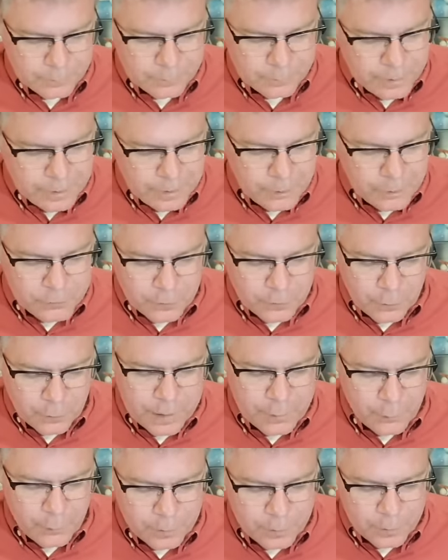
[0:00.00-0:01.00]
Here's a
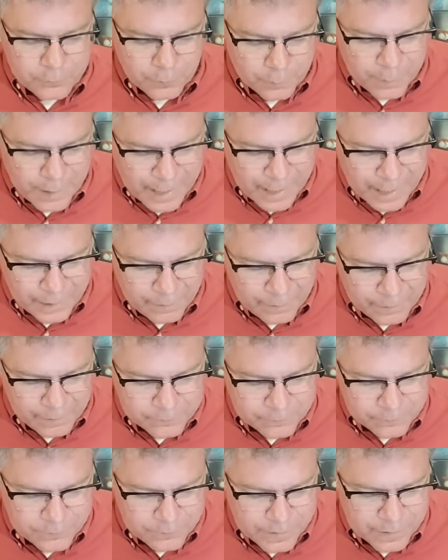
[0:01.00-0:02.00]
great one from
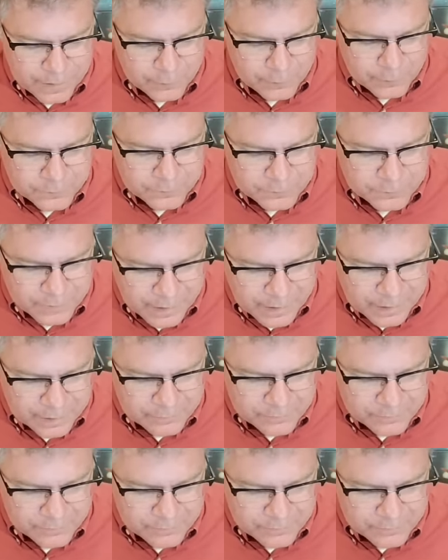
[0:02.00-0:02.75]
Alan Fieldson,